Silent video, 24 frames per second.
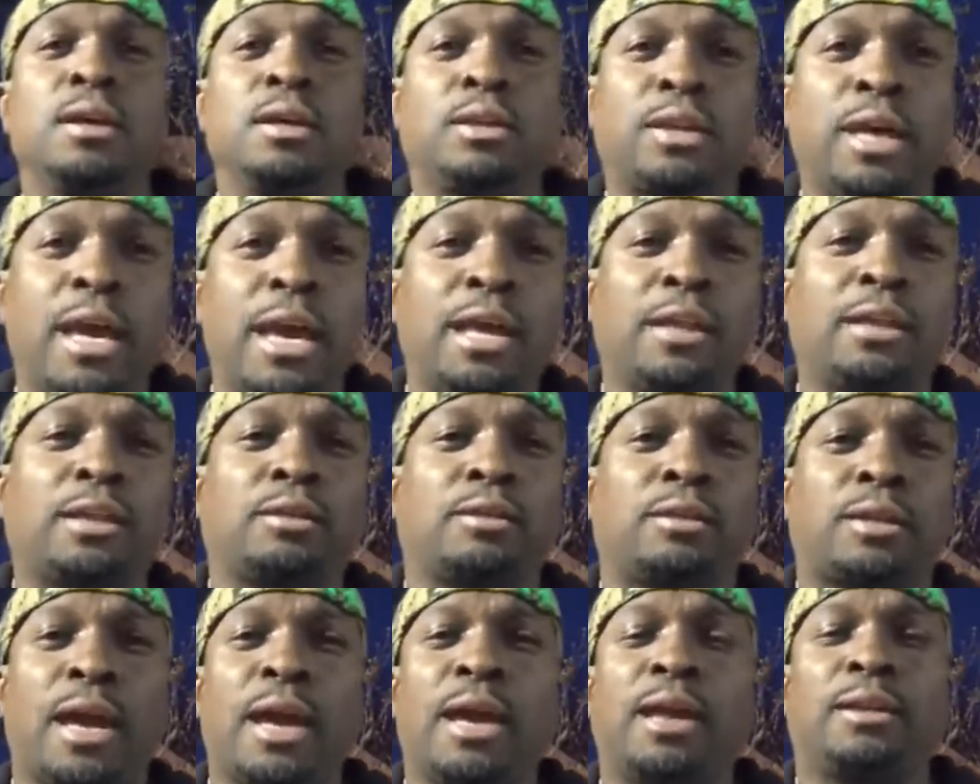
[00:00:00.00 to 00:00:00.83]
take
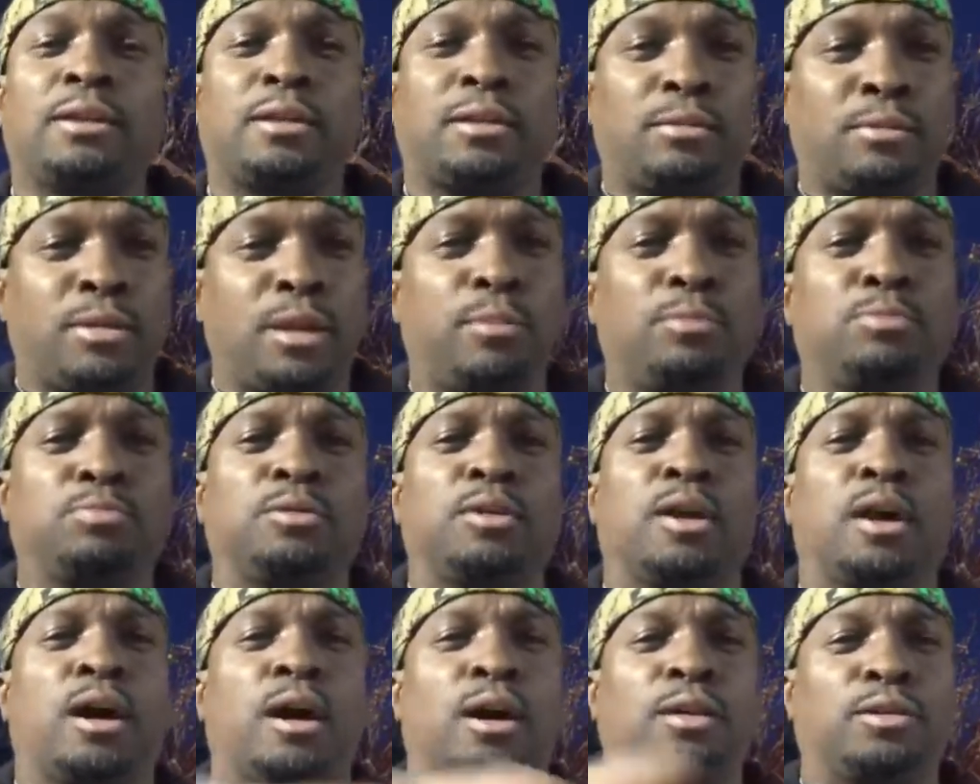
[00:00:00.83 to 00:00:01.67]
take
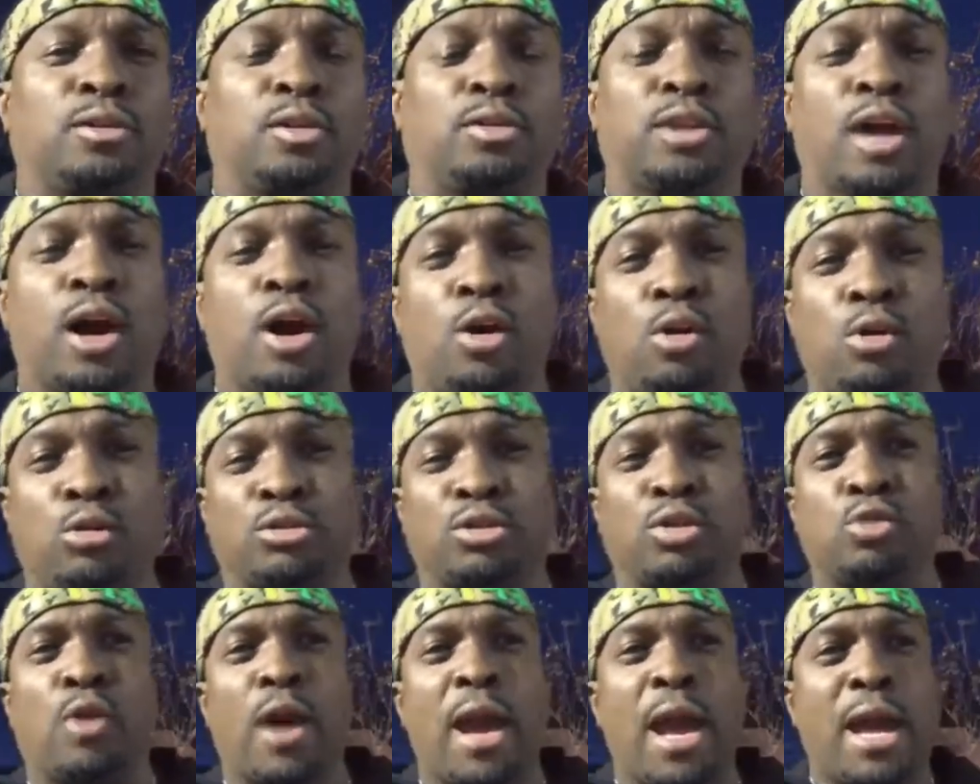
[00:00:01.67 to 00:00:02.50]
those
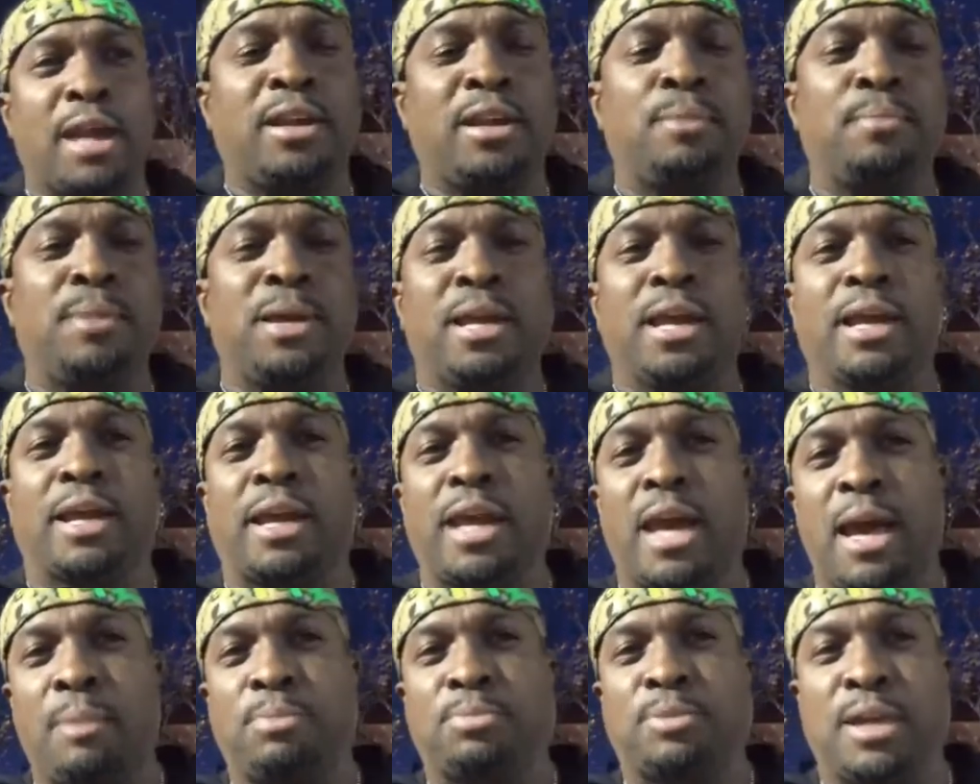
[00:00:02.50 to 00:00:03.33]
who had in the
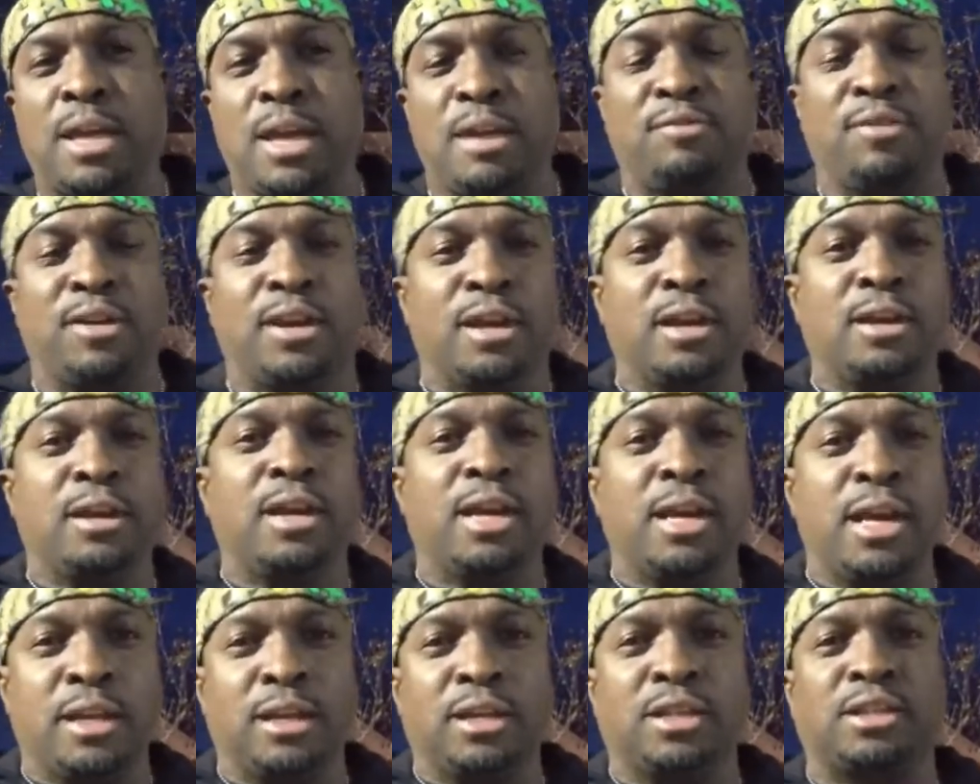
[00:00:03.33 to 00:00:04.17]
captivity,
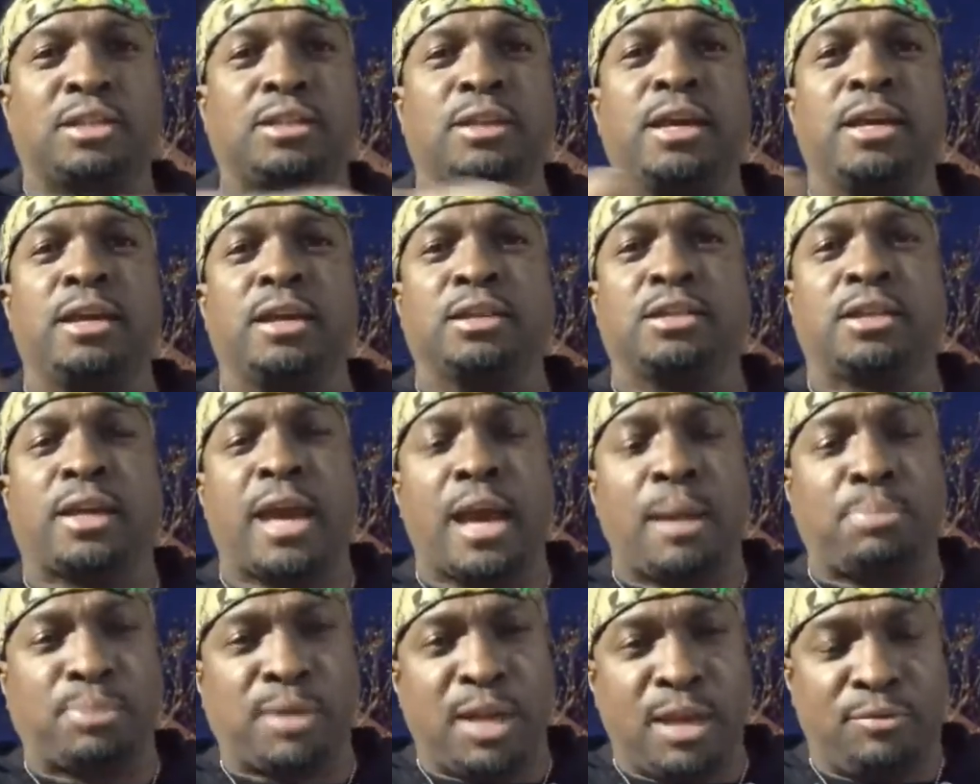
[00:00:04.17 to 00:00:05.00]
in this
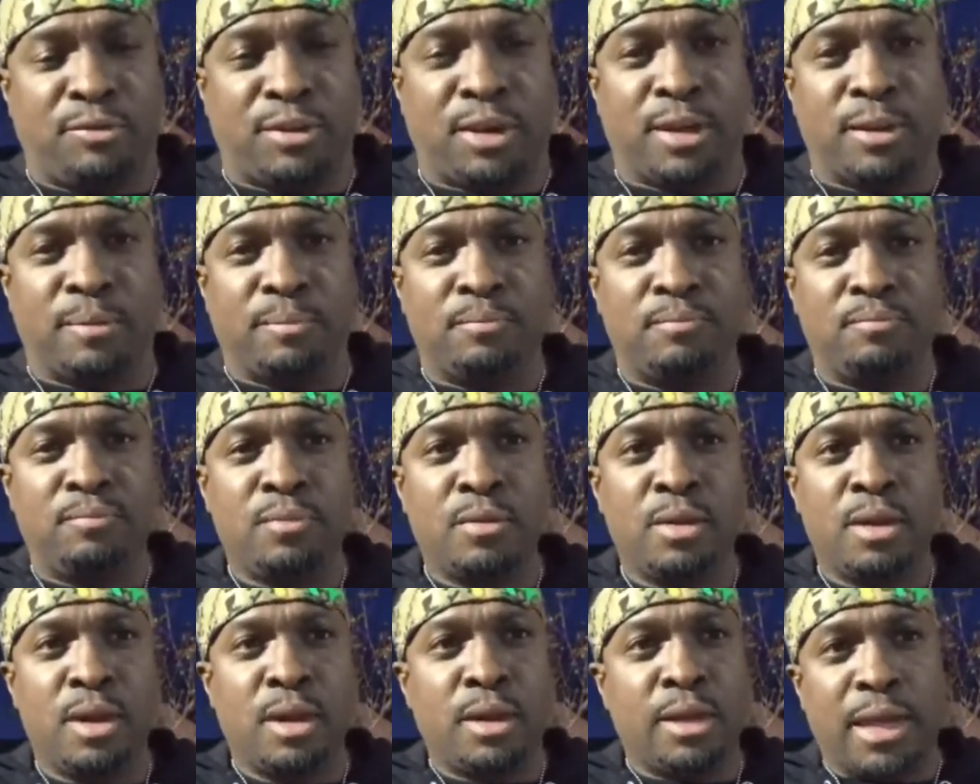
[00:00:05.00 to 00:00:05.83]
captivity.
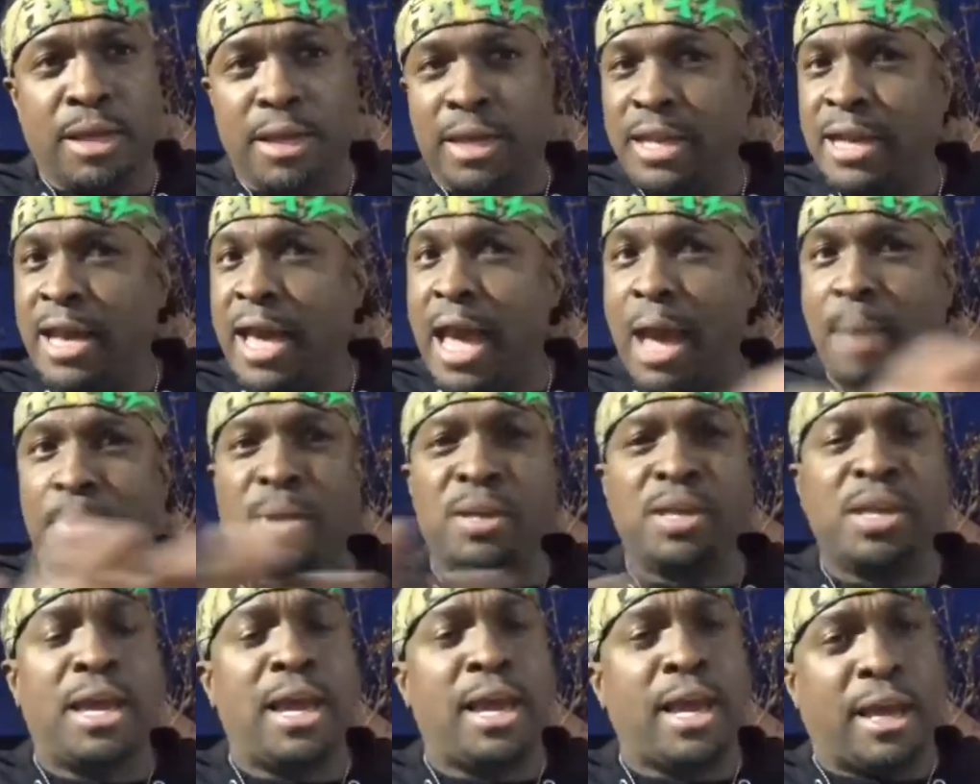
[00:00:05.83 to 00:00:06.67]
That didn't
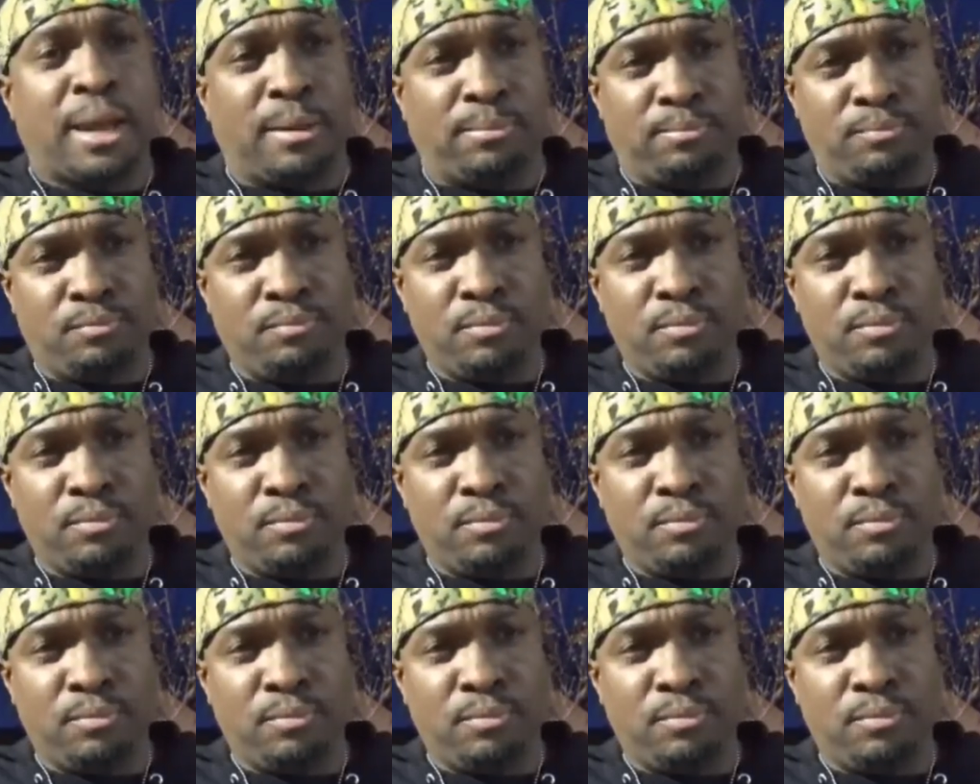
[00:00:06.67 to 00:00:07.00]
happen yet.